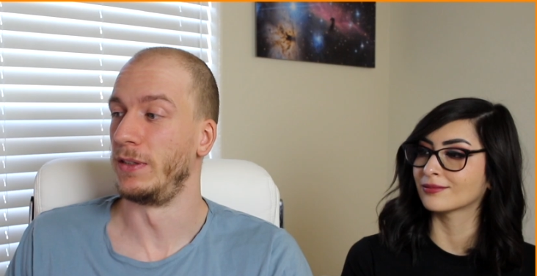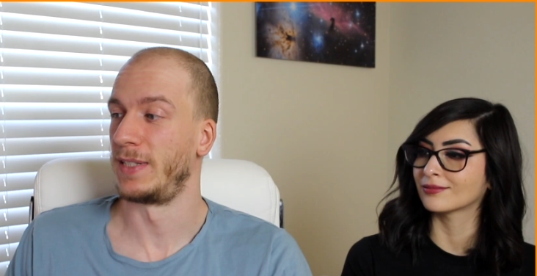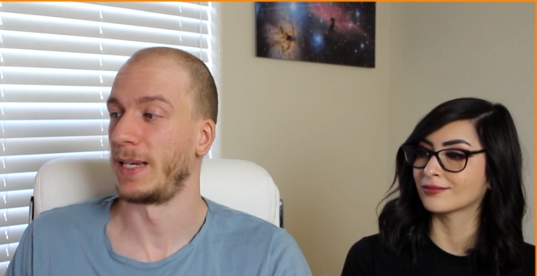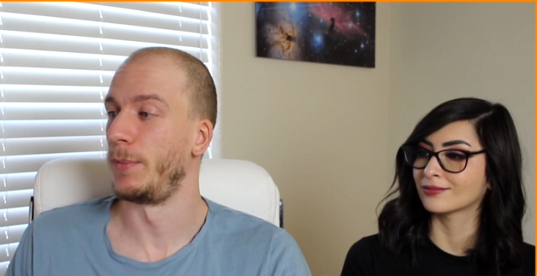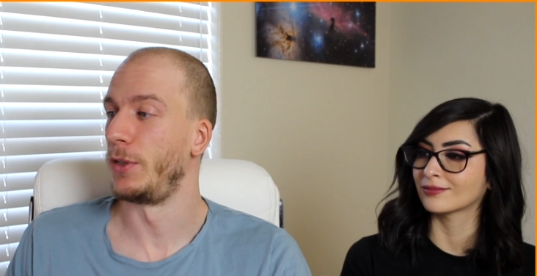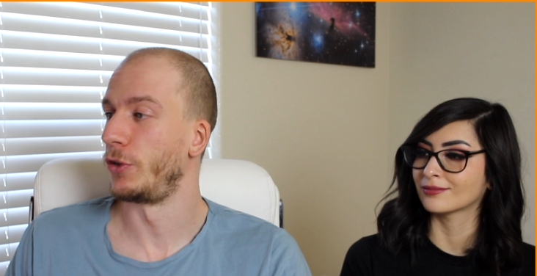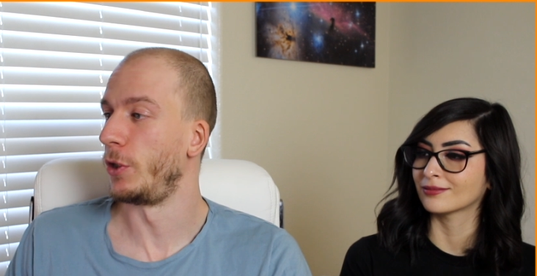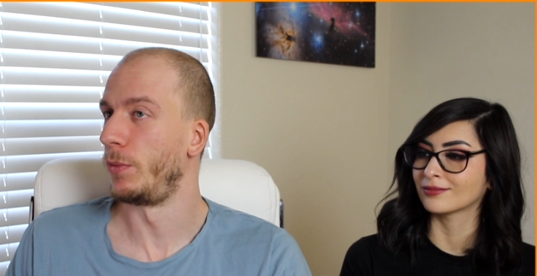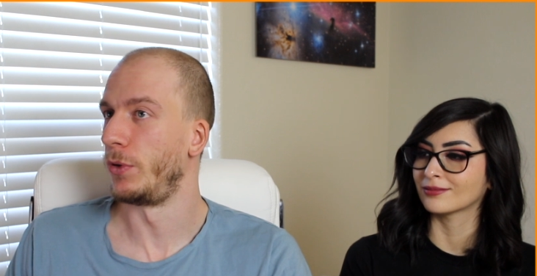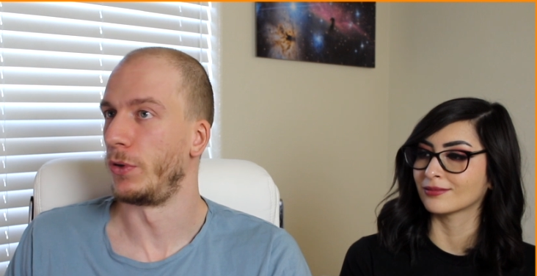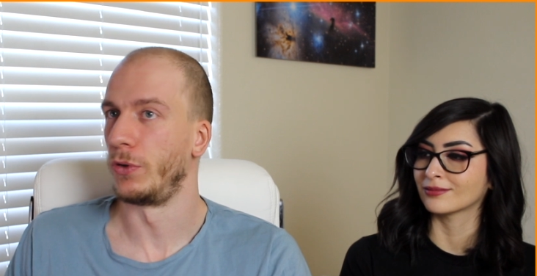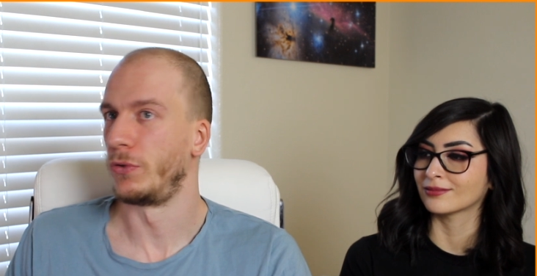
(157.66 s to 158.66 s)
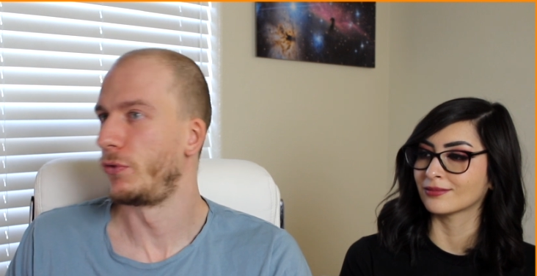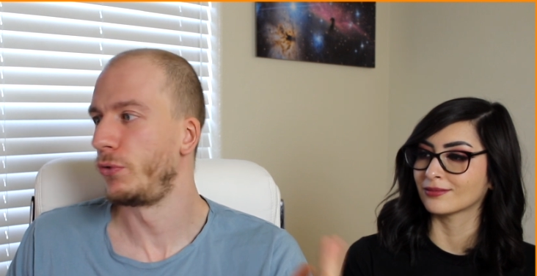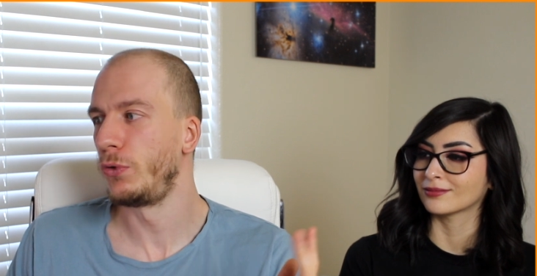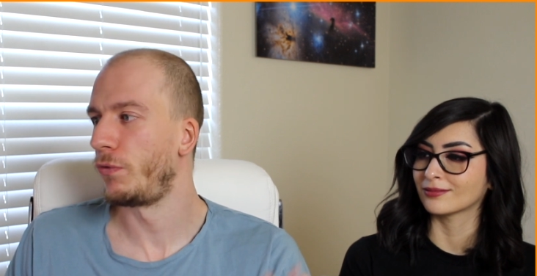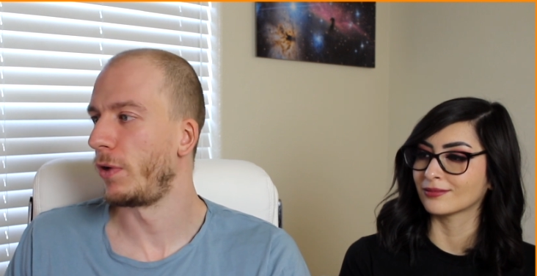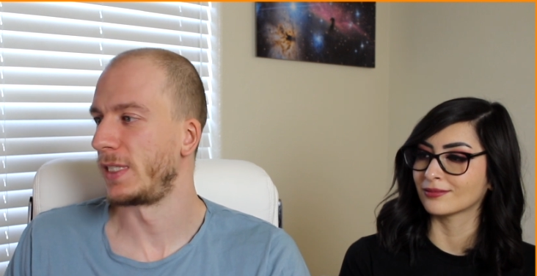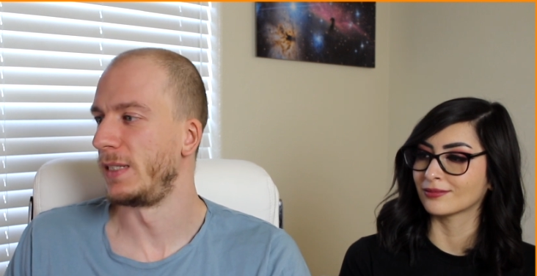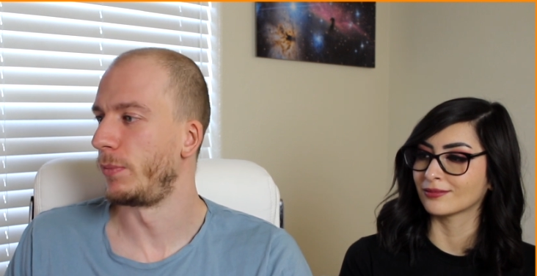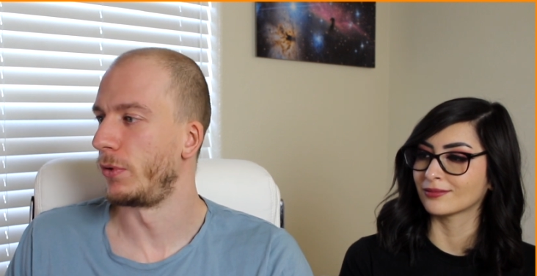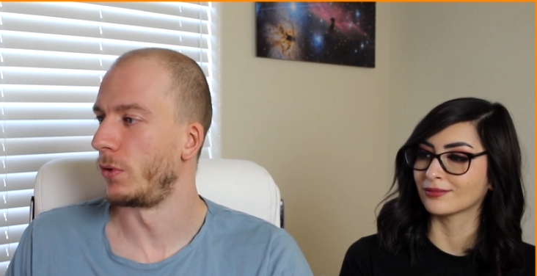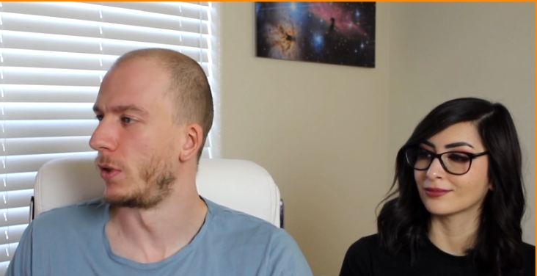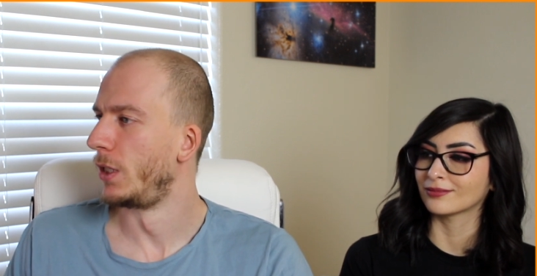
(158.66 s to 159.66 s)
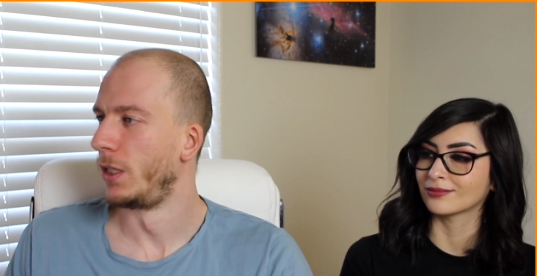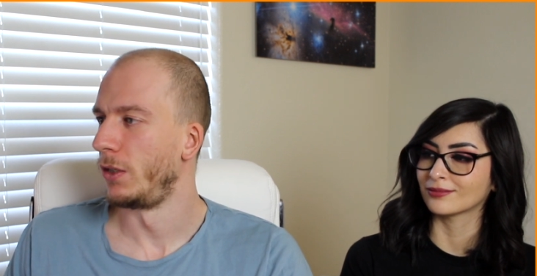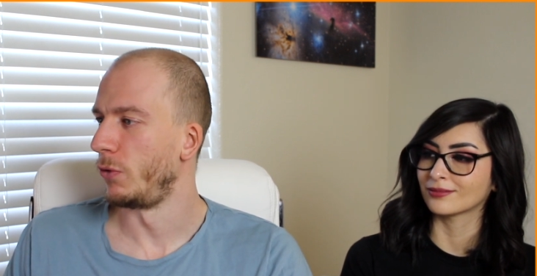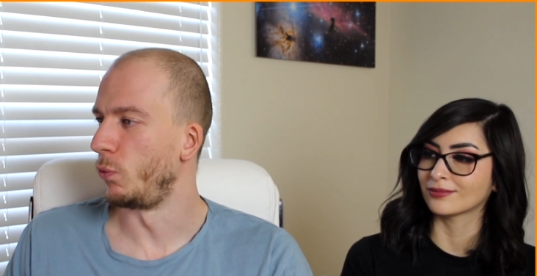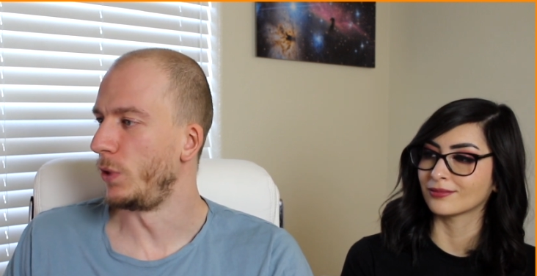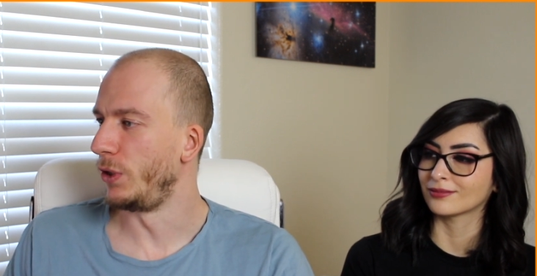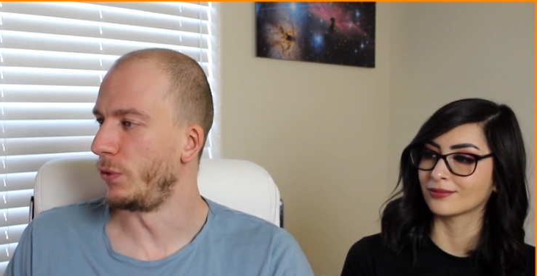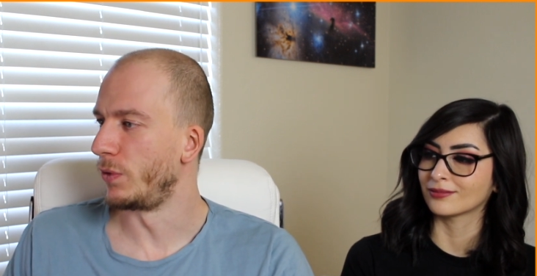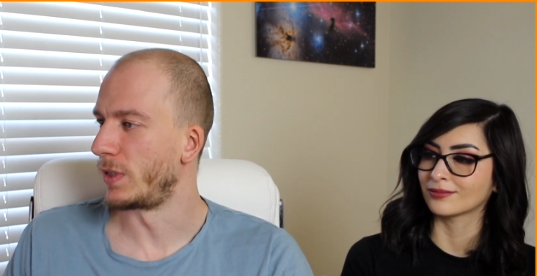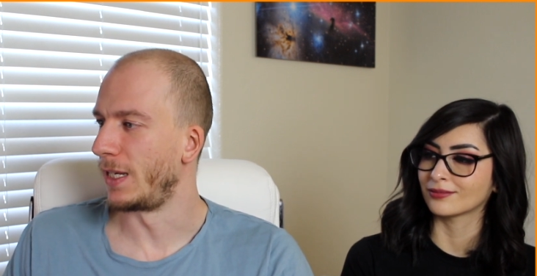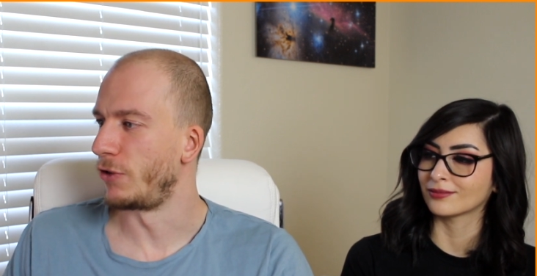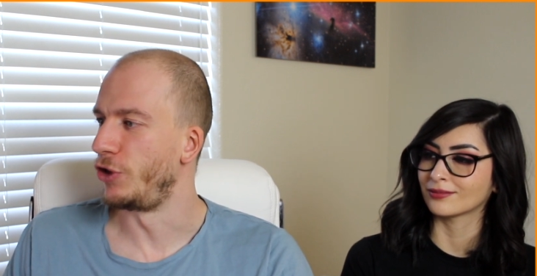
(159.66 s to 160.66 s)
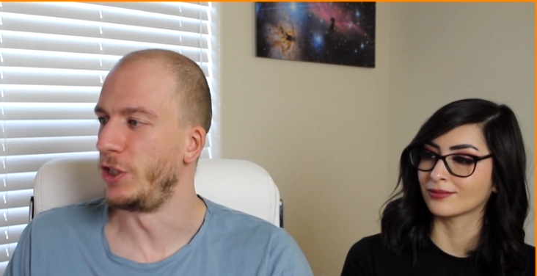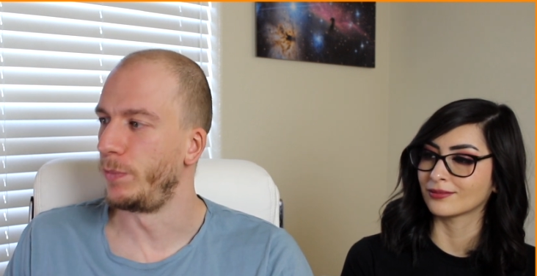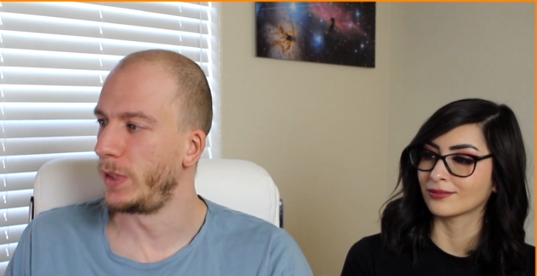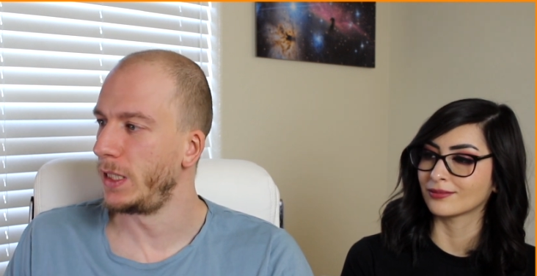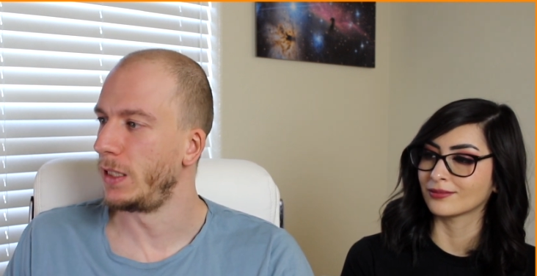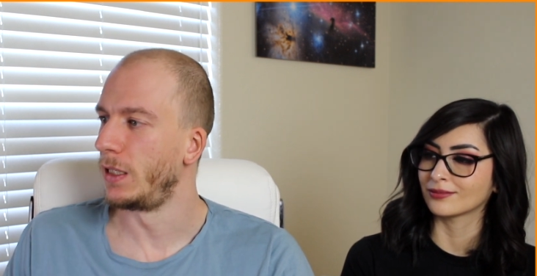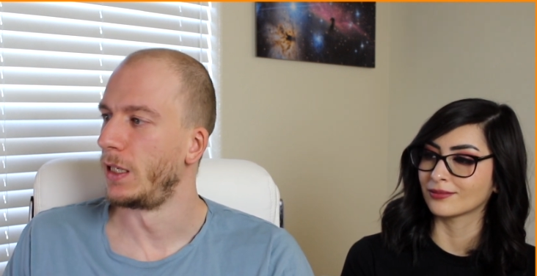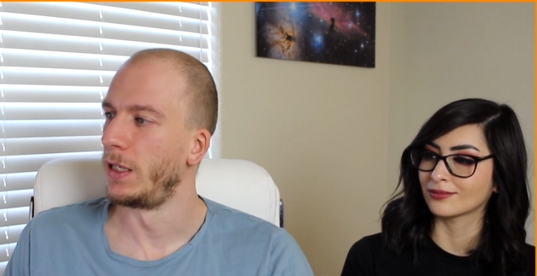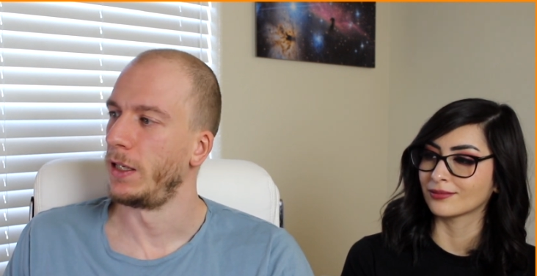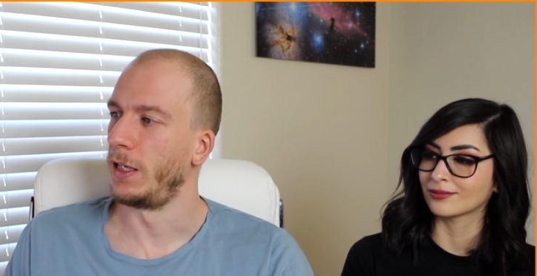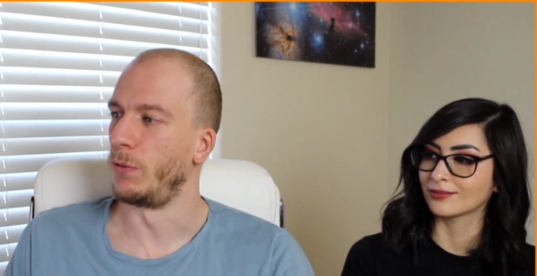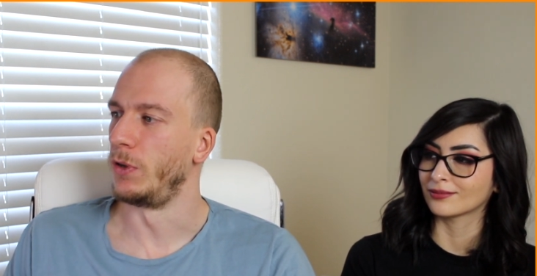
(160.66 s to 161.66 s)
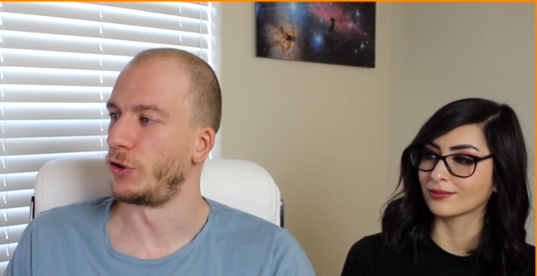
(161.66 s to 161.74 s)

Speaker 1: segment number two, for example, we use SGP and we